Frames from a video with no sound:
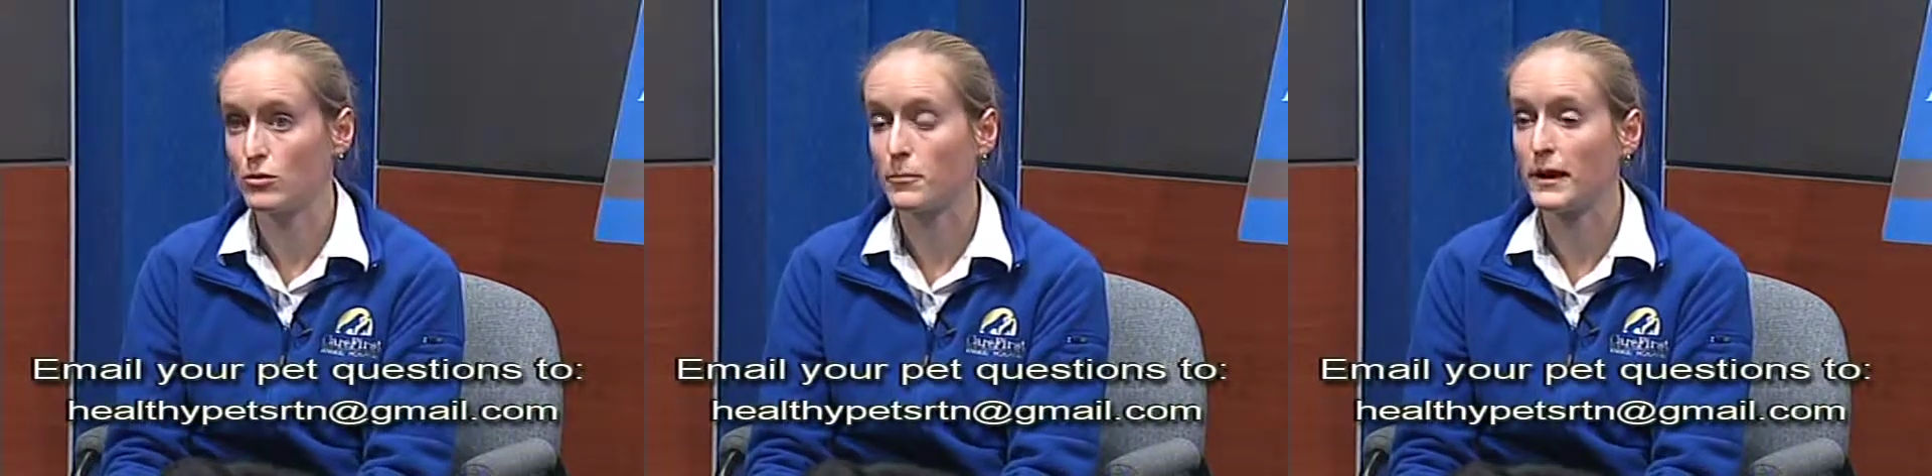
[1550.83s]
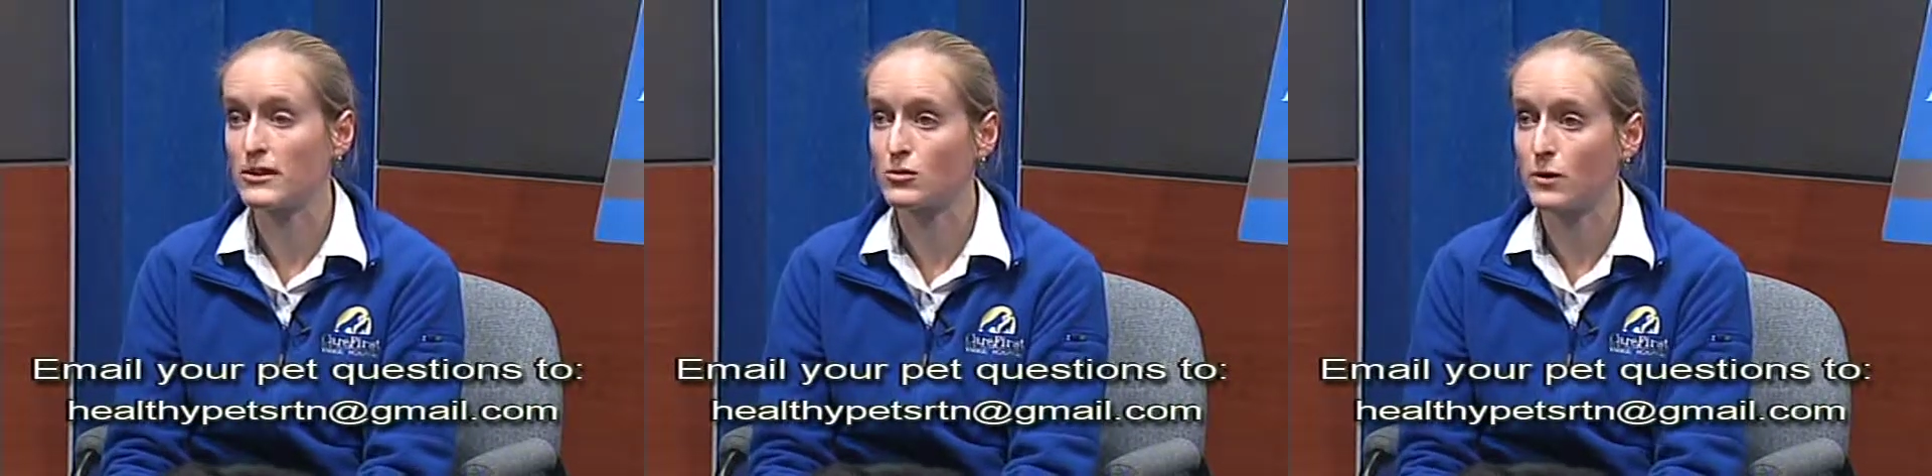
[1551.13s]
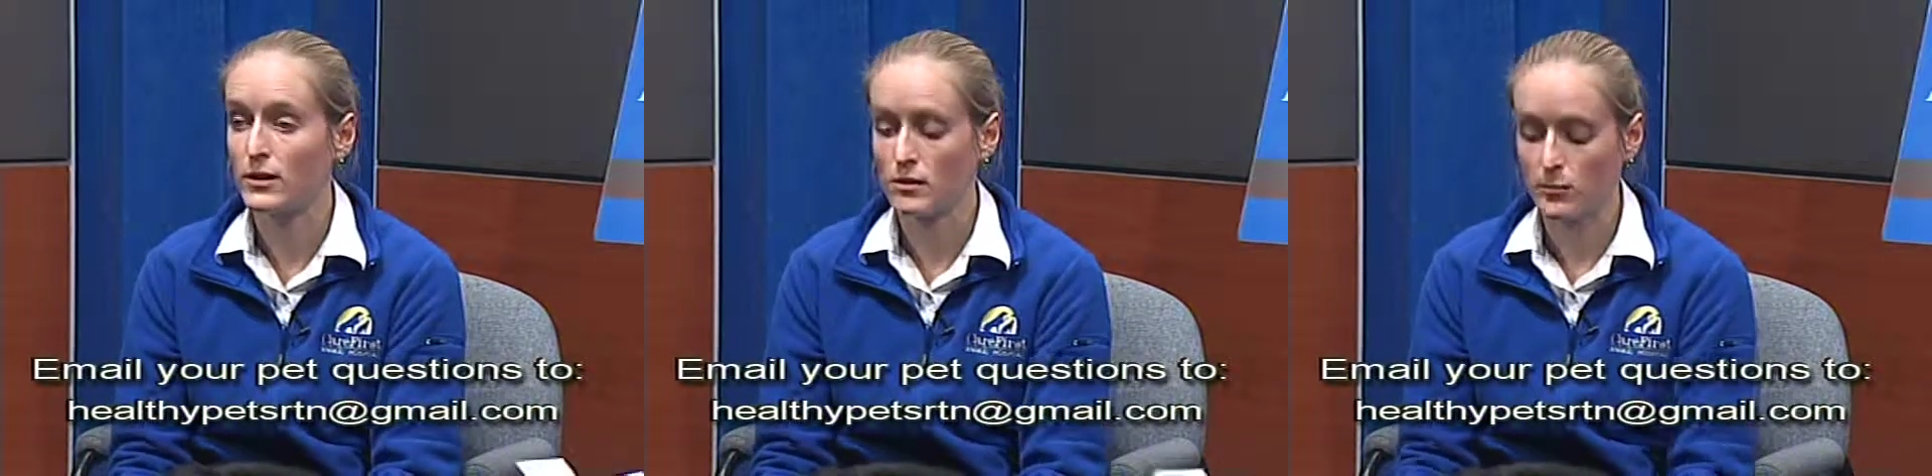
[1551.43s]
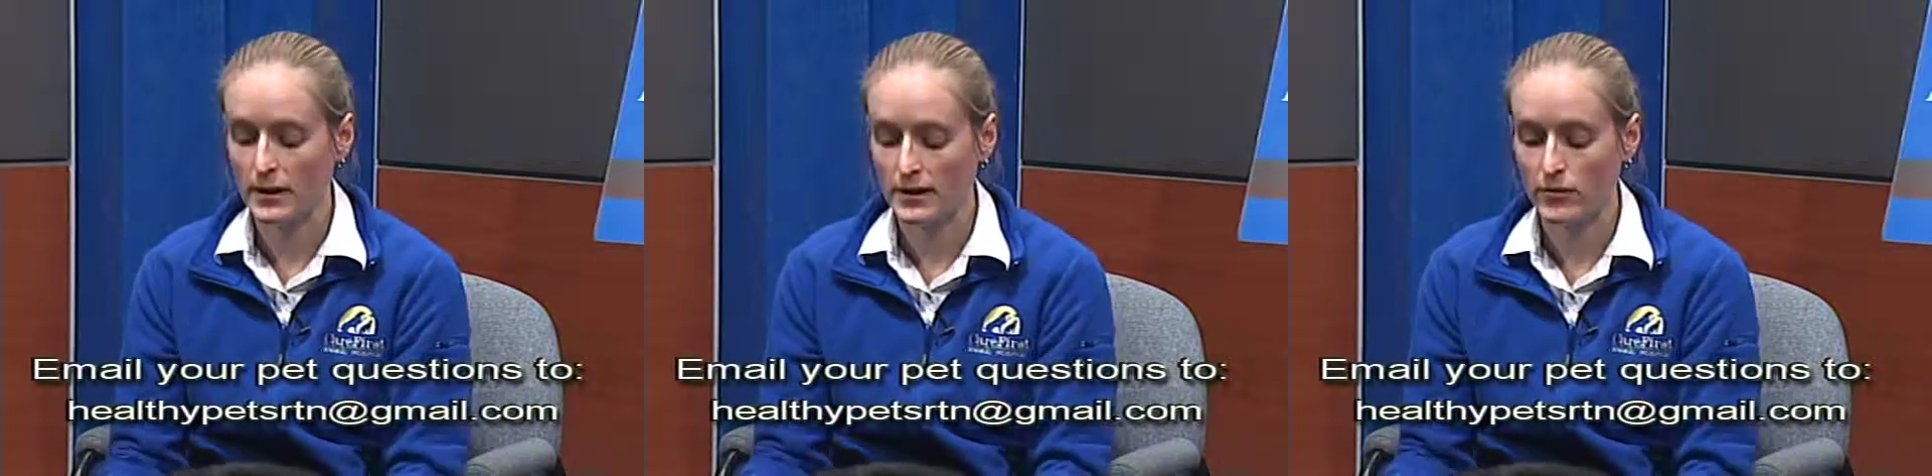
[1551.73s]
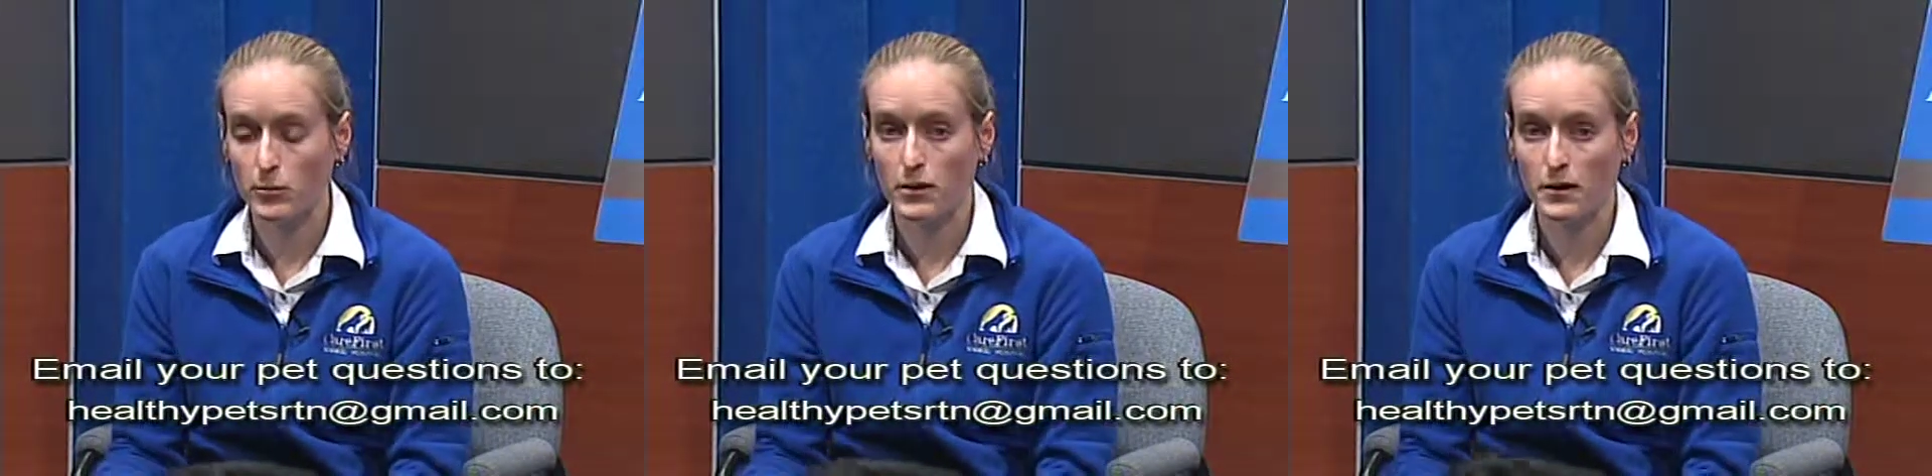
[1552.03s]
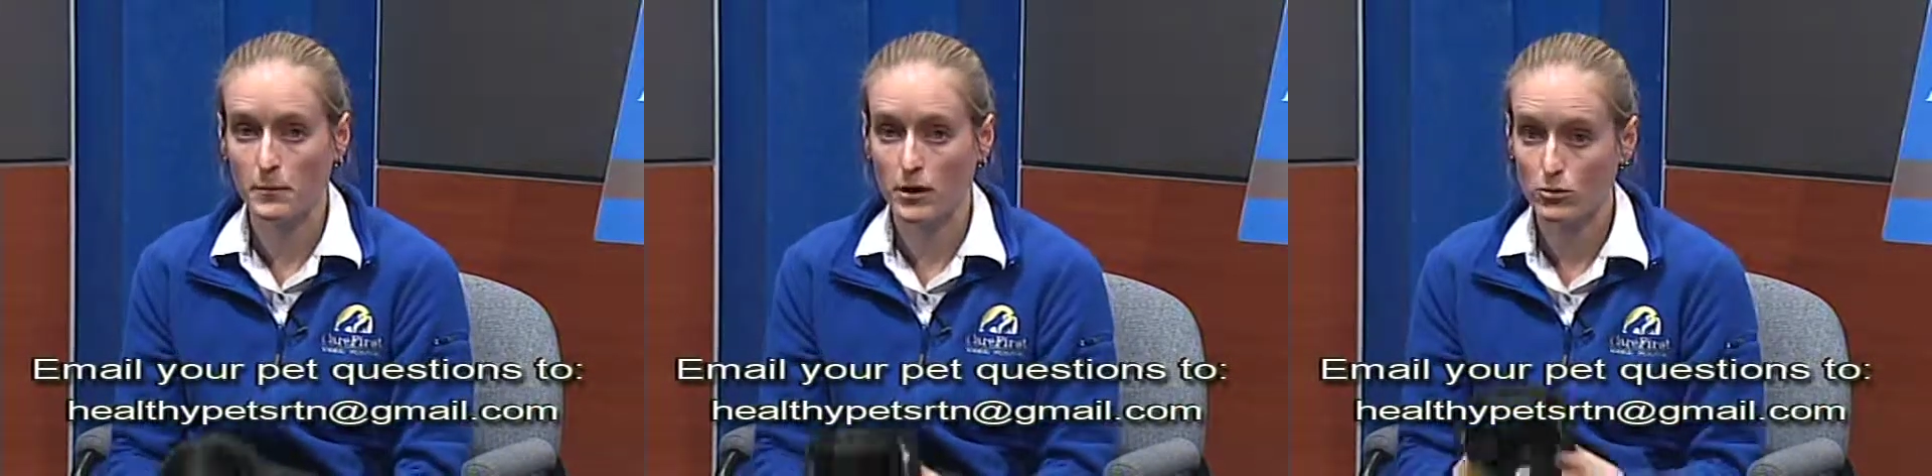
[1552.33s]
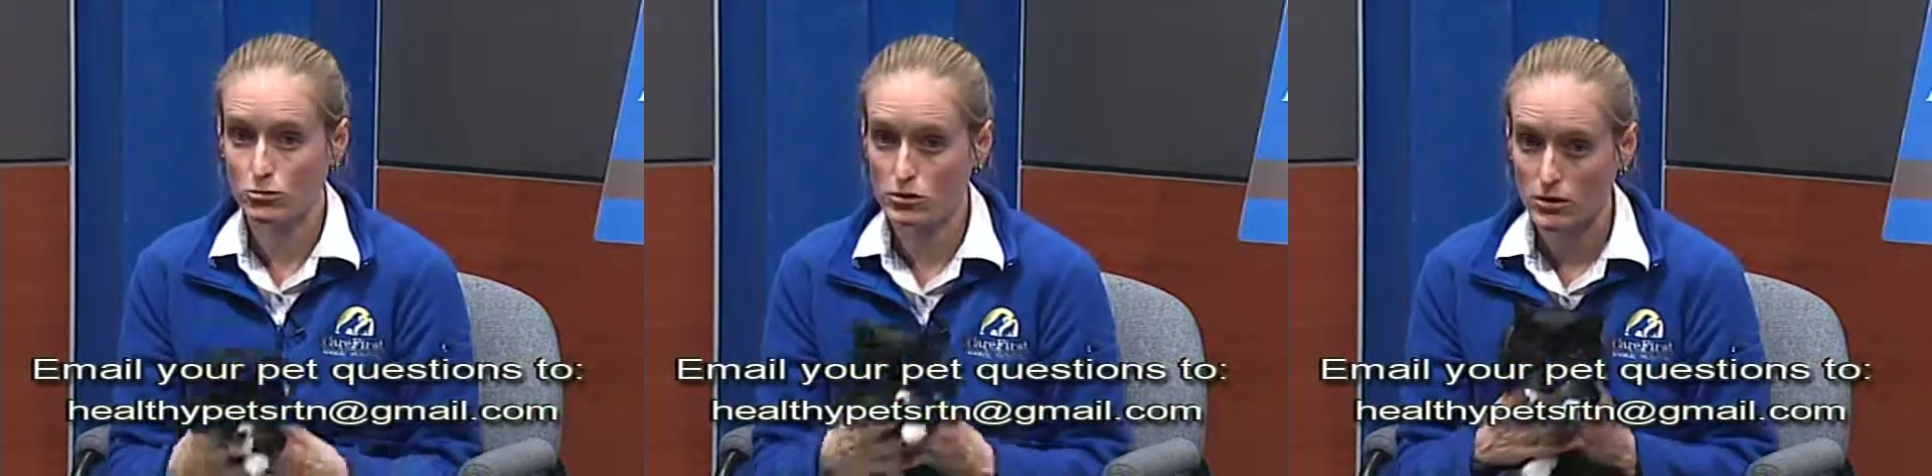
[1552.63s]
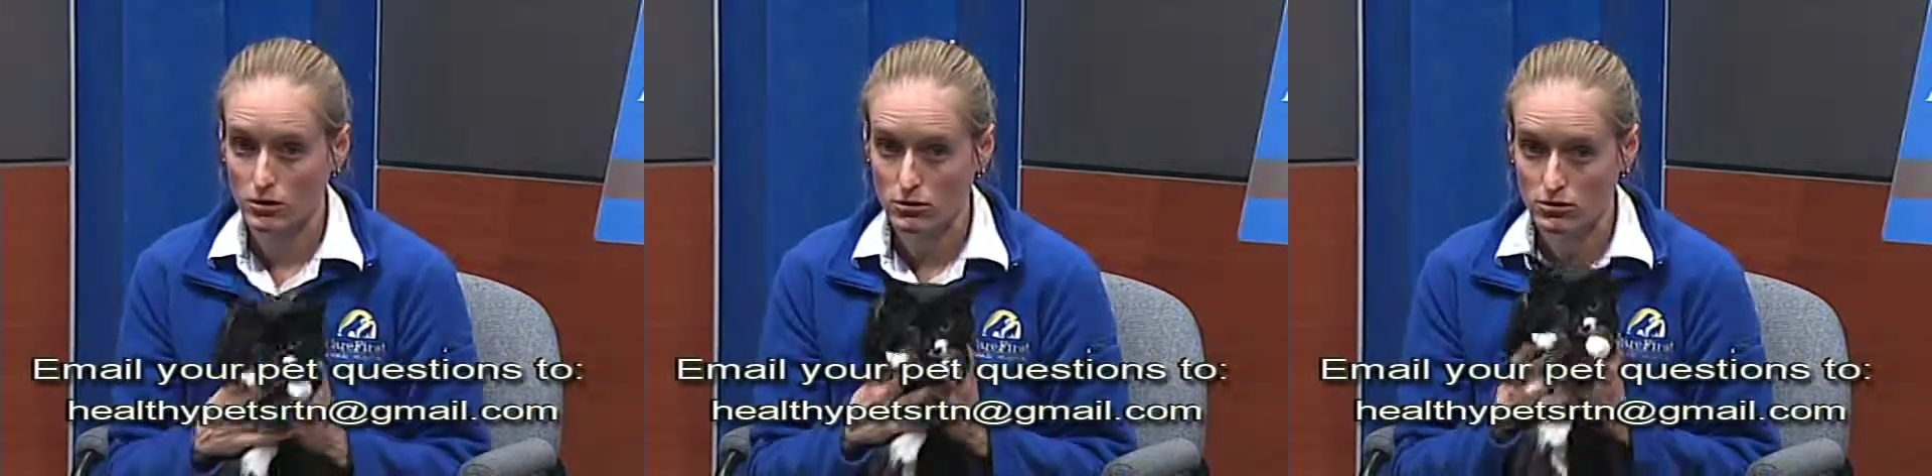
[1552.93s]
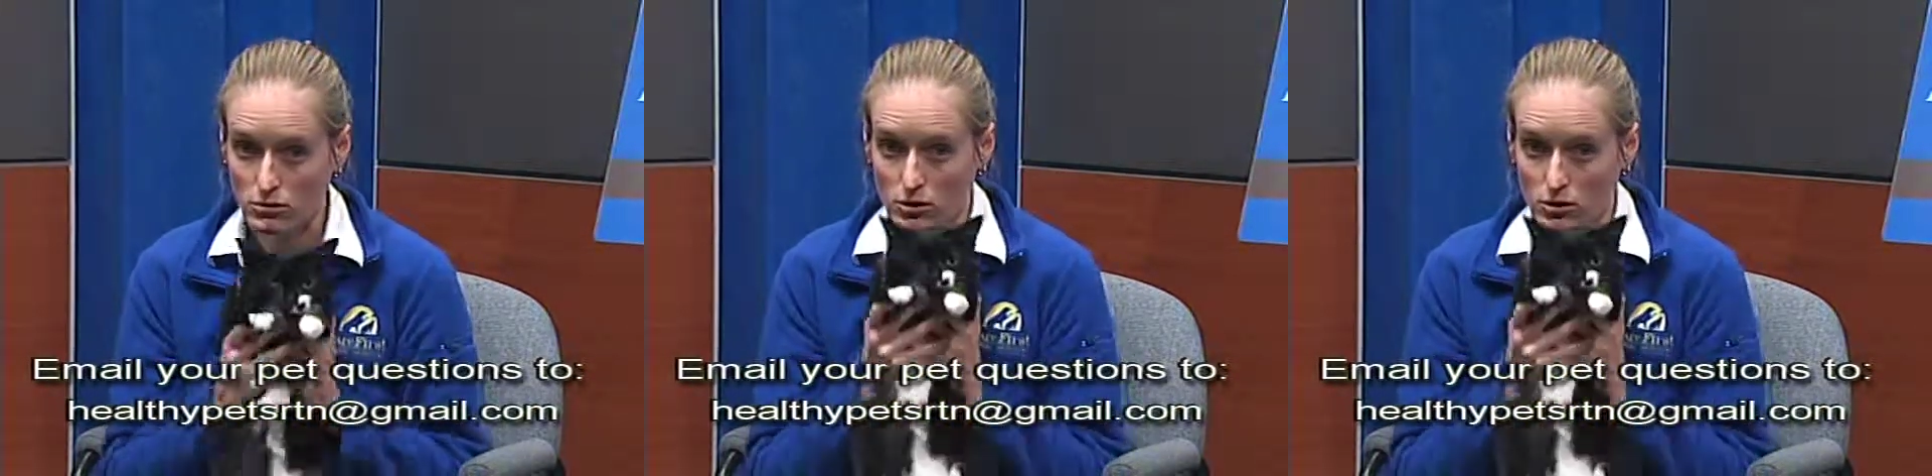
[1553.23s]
but I just wanted to remind everybody about Lucille.